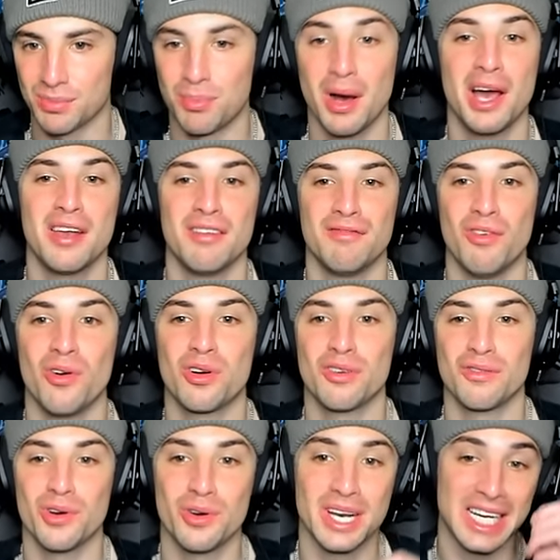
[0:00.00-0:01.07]
but
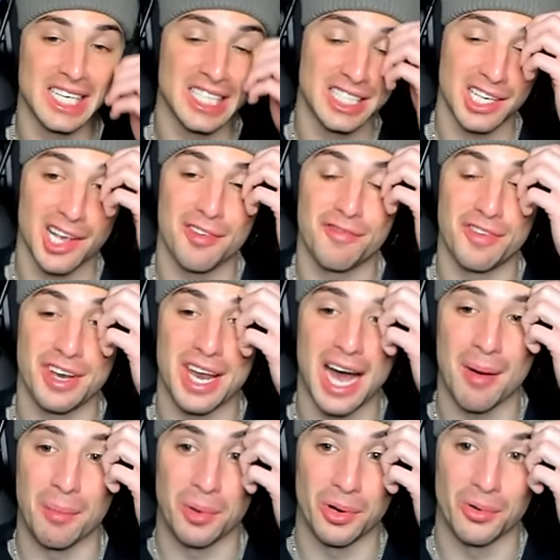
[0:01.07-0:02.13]
Volcarona is
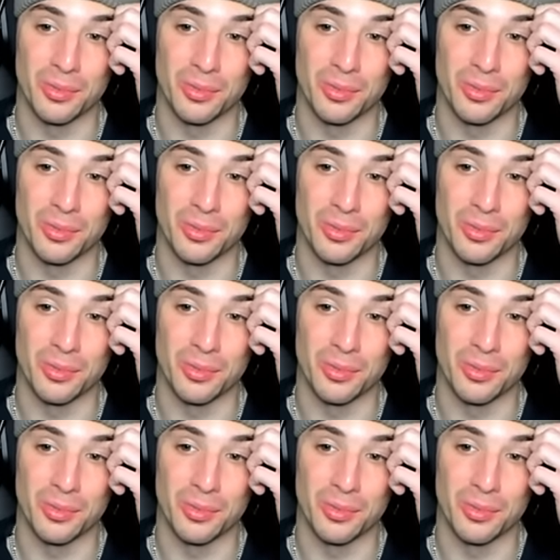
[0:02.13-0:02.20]
phenomenal.